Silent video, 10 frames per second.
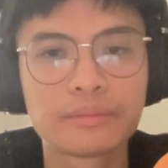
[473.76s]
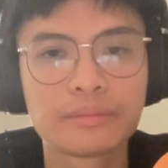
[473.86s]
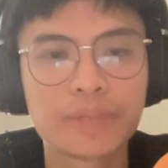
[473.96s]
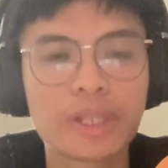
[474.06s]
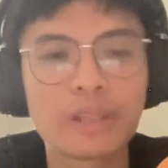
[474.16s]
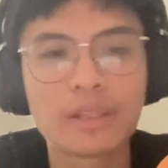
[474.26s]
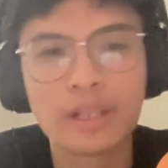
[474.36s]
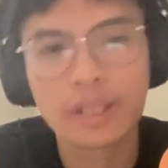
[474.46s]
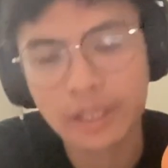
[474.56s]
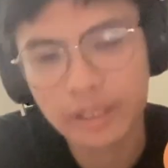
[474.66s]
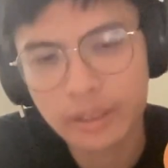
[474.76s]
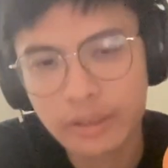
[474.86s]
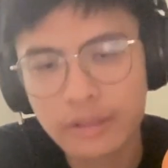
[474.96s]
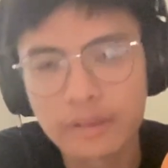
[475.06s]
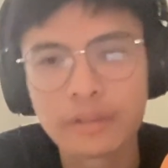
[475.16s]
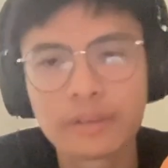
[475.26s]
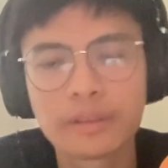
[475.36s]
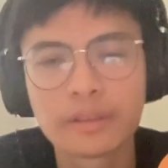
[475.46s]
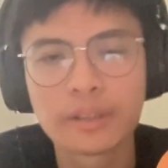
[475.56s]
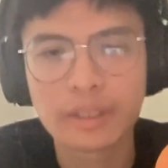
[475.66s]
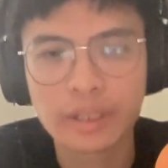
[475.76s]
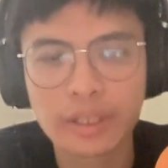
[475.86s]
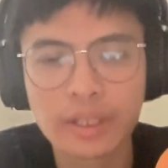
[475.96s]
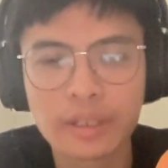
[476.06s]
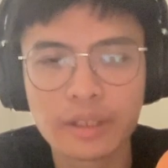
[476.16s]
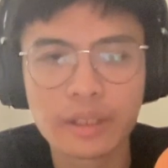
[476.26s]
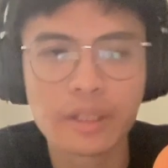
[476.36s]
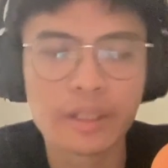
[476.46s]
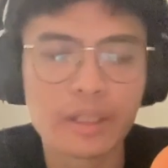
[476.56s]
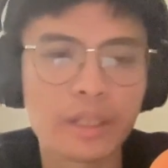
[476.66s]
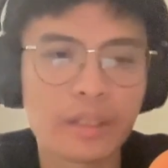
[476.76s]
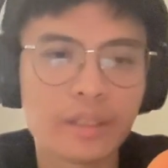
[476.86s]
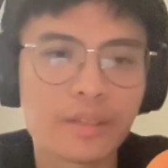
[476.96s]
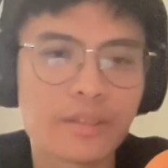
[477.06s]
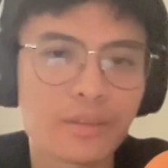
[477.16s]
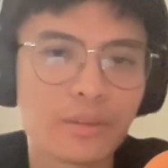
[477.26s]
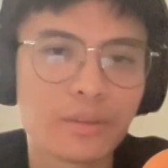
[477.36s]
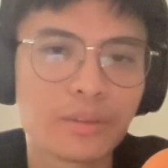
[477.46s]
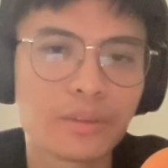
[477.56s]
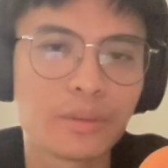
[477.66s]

but I got delayed, and that's a